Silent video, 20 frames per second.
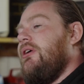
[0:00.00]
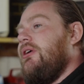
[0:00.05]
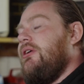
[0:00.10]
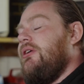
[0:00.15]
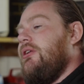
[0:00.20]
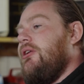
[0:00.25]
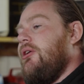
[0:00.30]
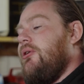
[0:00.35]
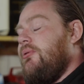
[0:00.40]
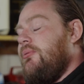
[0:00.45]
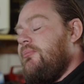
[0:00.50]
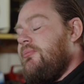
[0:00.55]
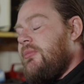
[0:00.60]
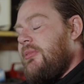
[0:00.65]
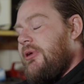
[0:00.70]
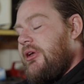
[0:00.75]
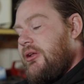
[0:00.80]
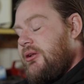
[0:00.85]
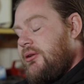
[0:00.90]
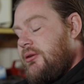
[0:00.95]
you know,
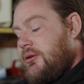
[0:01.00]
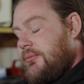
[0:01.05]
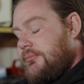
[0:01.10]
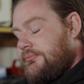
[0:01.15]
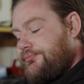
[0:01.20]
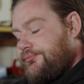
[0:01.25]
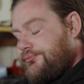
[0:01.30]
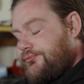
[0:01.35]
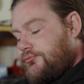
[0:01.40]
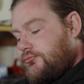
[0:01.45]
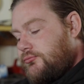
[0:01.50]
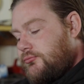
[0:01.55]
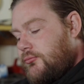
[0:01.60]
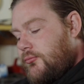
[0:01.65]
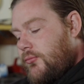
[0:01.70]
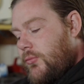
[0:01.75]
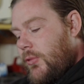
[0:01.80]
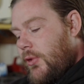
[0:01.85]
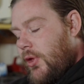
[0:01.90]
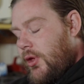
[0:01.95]
and
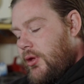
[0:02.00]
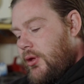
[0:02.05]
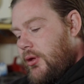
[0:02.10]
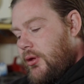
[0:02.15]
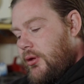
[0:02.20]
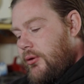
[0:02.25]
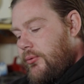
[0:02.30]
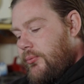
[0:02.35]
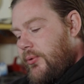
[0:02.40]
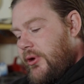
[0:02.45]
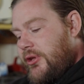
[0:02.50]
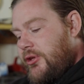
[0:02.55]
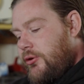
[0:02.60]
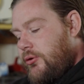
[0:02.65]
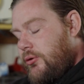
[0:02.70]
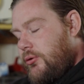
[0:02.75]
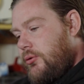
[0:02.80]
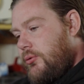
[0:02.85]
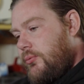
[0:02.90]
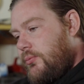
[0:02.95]
when
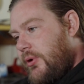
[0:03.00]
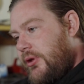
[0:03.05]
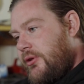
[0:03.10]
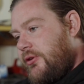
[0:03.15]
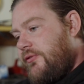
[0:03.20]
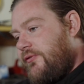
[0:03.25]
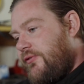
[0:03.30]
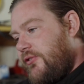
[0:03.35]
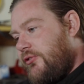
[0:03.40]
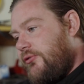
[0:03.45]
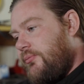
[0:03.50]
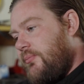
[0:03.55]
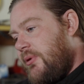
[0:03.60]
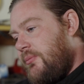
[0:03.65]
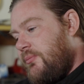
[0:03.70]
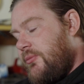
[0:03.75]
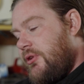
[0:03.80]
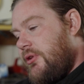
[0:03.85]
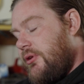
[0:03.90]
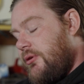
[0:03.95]
you first
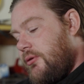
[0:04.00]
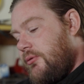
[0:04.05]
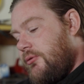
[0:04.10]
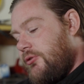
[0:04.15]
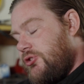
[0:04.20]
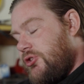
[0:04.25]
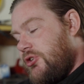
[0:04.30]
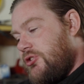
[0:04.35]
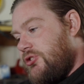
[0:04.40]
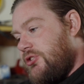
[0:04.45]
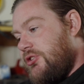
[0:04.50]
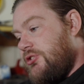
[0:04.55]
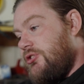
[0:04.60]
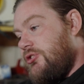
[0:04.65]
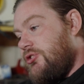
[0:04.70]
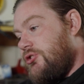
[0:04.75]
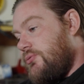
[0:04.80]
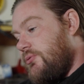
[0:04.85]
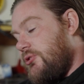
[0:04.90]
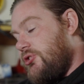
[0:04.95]
met me, that just as
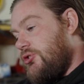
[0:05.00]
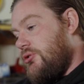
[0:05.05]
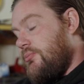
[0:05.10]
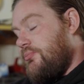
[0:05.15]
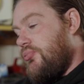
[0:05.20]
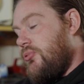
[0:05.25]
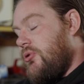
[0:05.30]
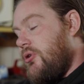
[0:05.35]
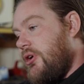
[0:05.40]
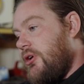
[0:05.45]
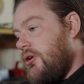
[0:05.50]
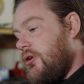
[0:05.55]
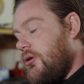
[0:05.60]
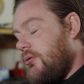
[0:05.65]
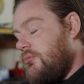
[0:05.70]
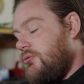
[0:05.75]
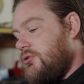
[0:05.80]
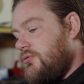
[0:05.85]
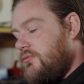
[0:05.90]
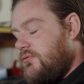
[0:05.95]
it switched to Brite, I
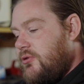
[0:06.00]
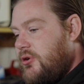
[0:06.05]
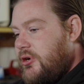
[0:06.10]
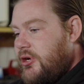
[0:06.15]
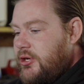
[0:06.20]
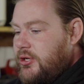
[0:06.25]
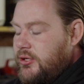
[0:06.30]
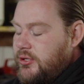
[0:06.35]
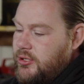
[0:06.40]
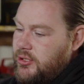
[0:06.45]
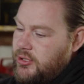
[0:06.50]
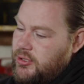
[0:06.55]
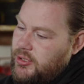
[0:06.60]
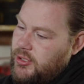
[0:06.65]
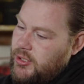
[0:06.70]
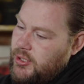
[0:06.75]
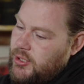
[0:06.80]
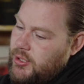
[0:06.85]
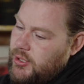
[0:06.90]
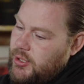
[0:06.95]
was a rider that
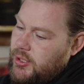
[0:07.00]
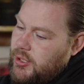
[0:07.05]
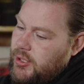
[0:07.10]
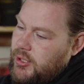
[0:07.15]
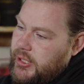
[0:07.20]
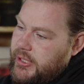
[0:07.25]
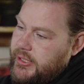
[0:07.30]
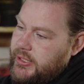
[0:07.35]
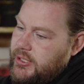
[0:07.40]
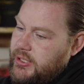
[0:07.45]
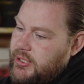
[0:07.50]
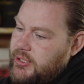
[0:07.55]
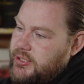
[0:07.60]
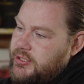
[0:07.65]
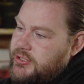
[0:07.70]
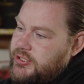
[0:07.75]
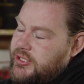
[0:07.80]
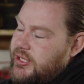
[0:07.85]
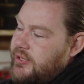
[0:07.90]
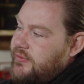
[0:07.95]
I
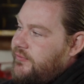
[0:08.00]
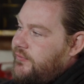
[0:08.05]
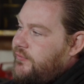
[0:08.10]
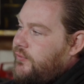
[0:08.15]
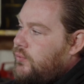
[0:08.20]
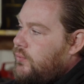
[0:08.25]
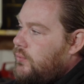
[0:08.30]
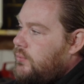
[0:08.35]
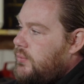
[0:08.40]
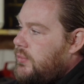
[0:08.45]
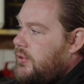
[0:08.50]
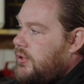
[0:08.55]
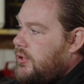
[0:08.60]
needed to get form.